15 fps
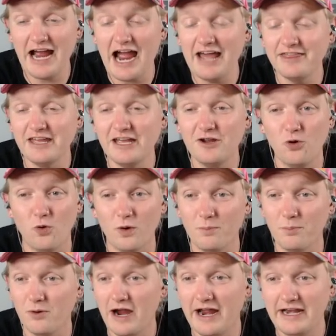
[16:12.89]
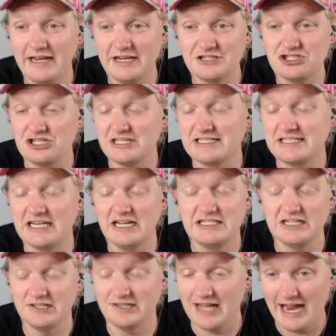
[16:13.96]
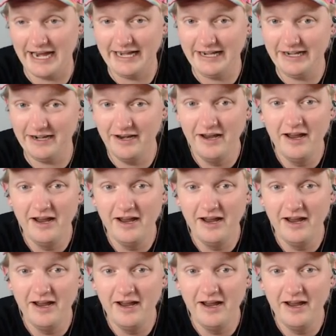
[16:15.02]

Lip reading: I think cornbread is just a delight.